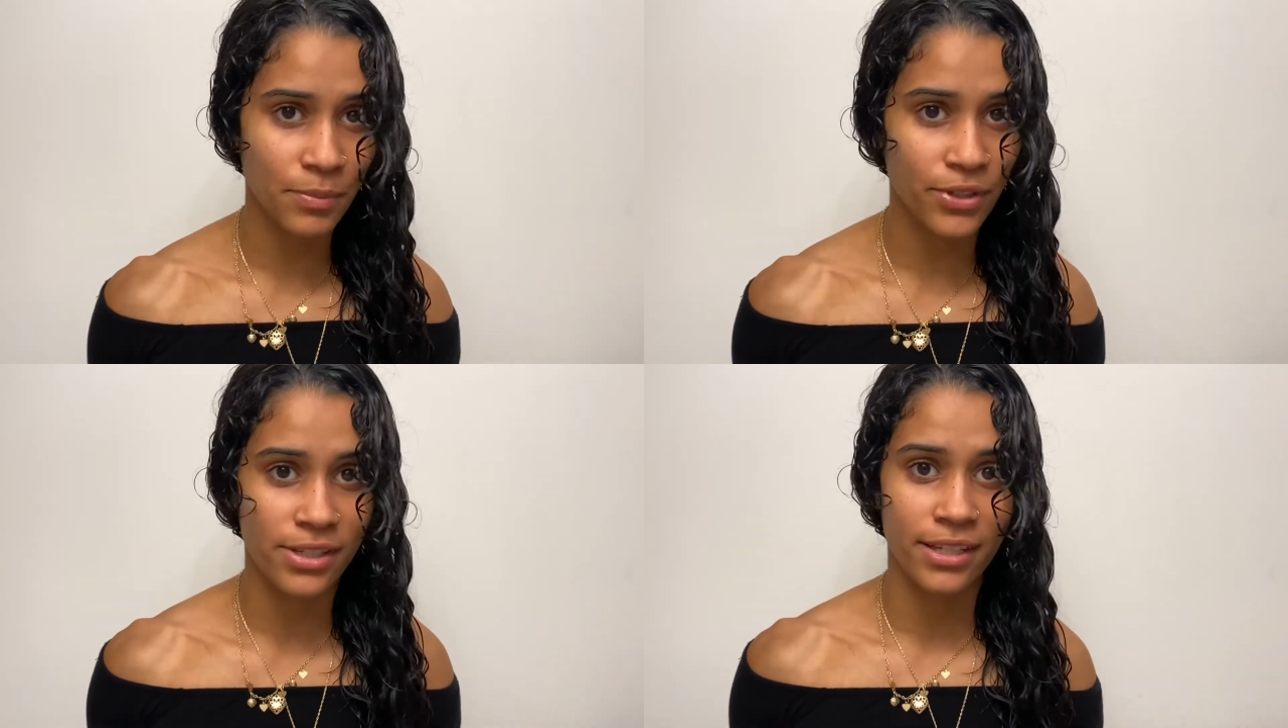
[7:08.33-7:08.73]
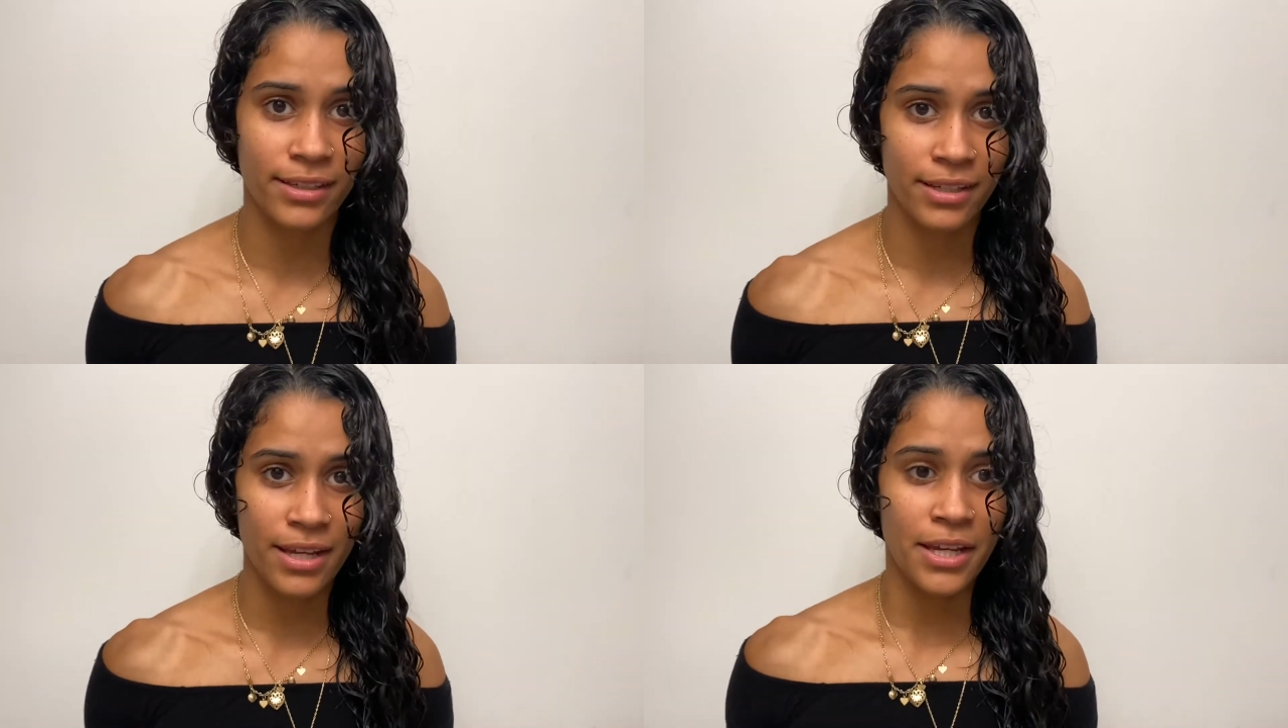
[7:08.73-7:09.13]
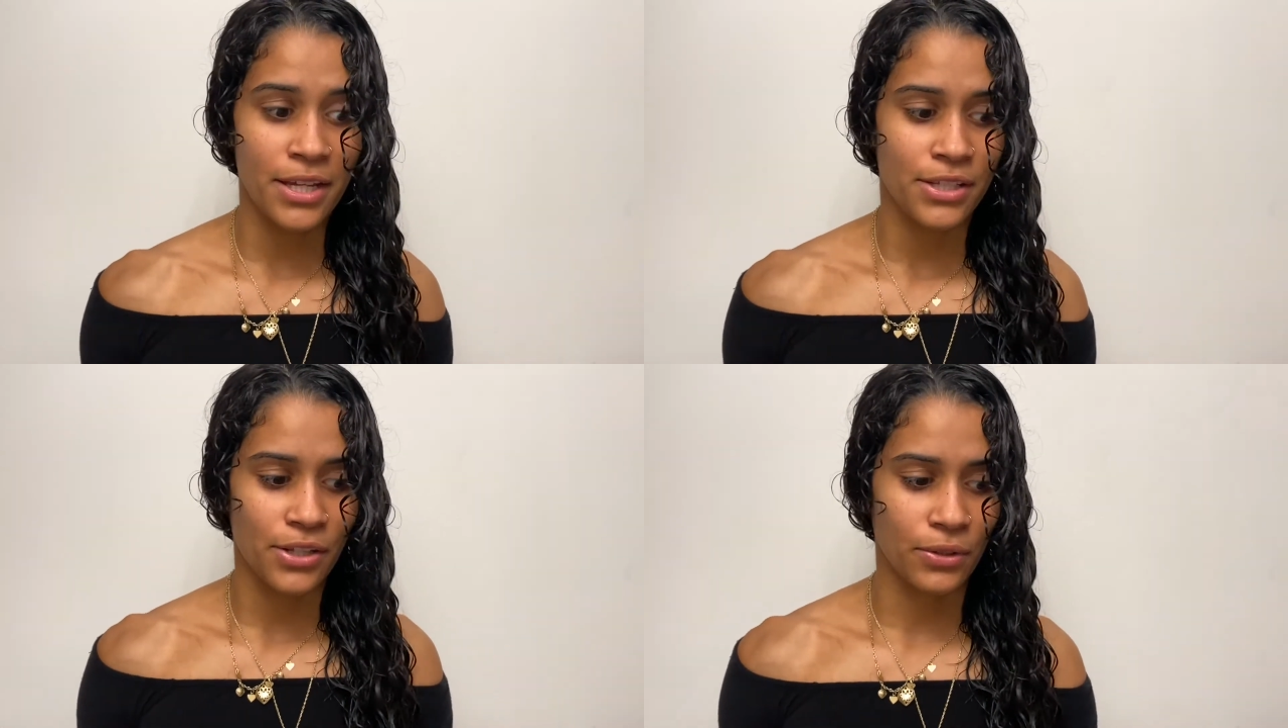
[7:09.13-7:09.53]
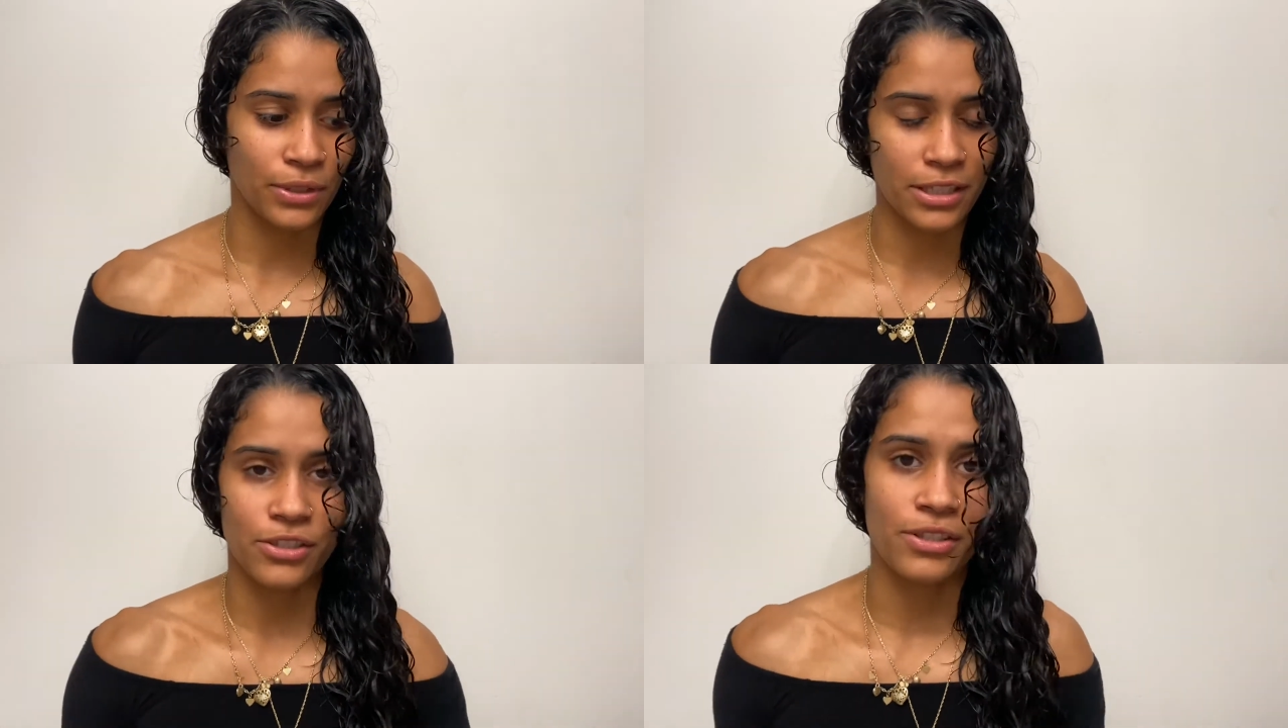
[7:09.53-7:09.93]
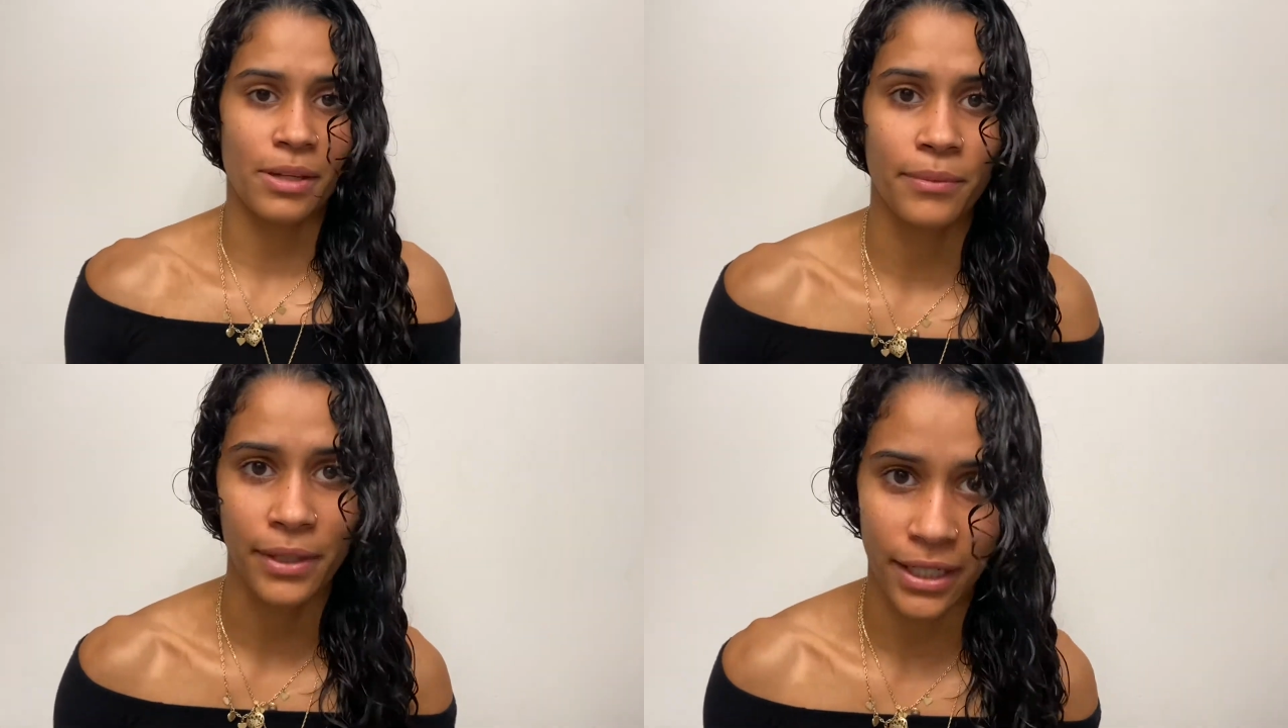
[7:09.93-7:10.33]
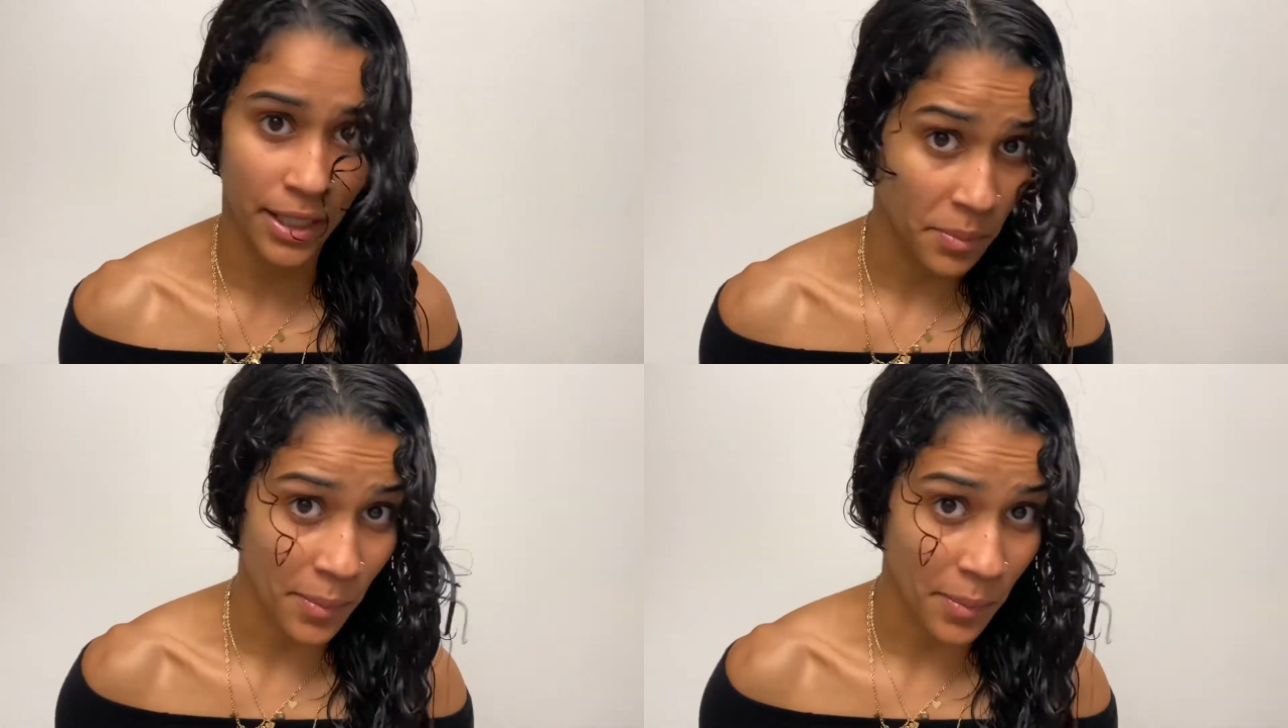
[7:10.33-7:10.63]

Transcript: person. So that's just something to keep in